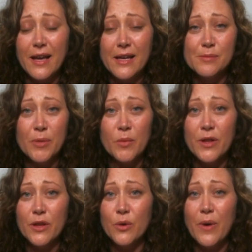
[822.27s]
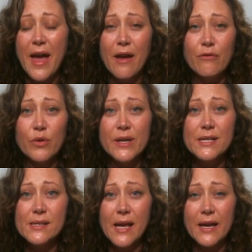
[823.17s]
has been with you every
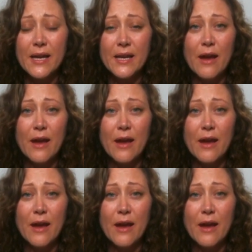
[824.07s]
second,